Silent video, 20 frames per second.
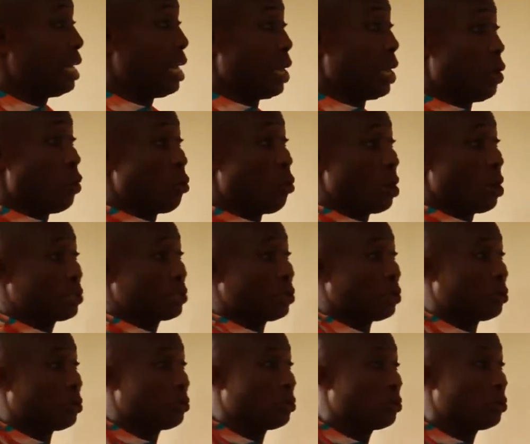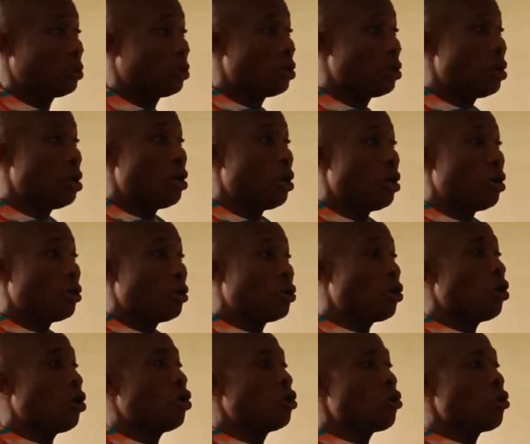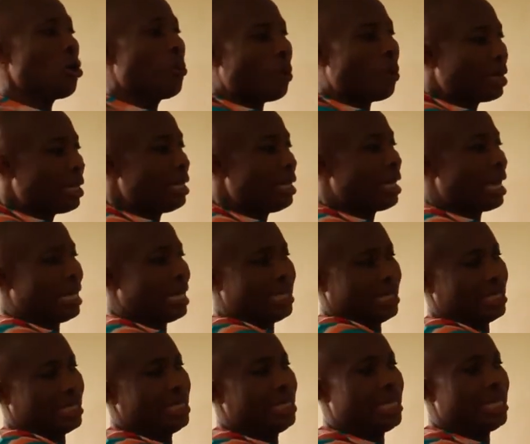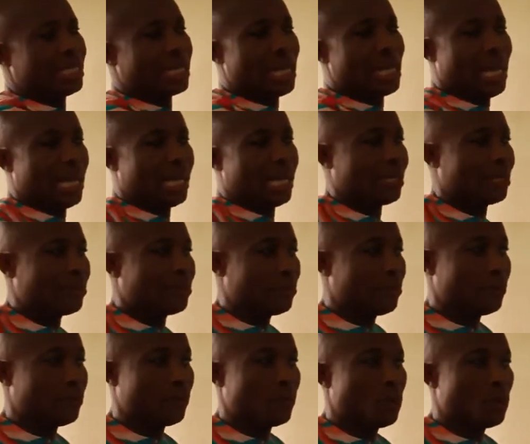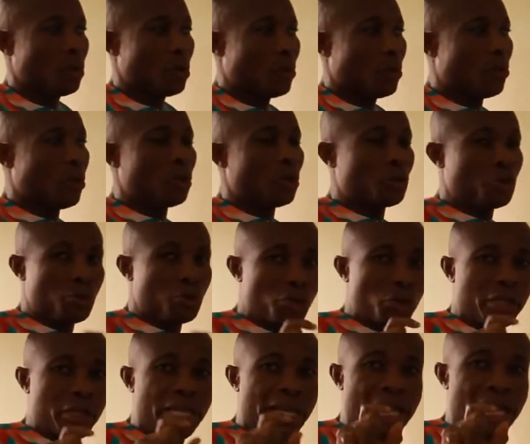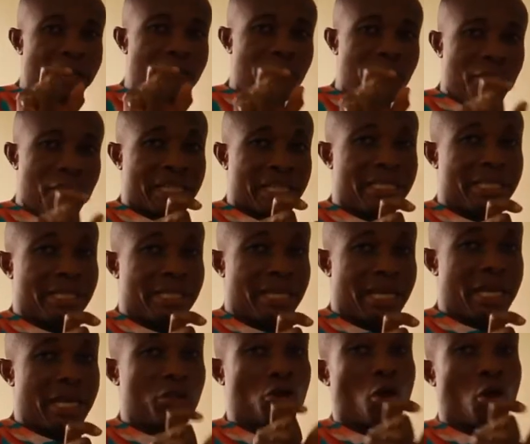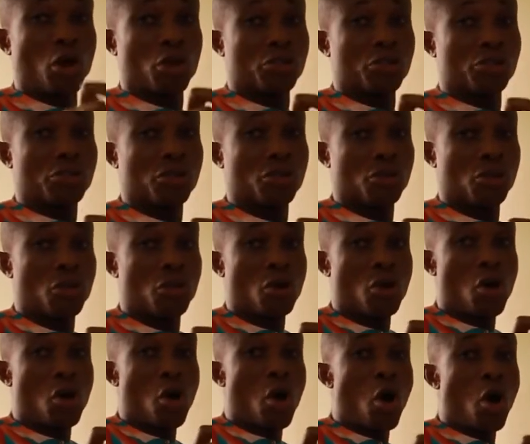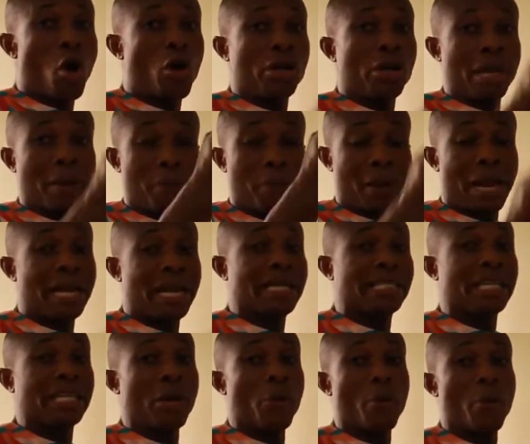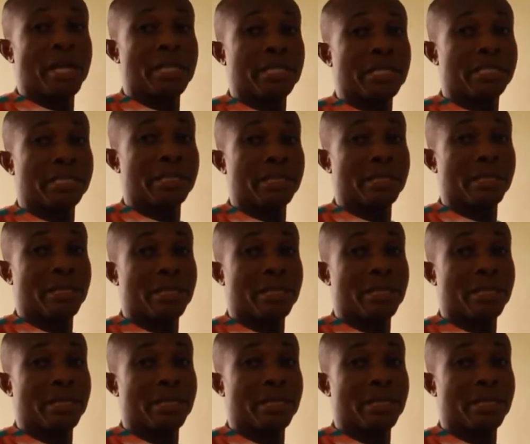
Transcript: the equator. Though nobody can see this line, but due to the effect it caused on the planetary winds,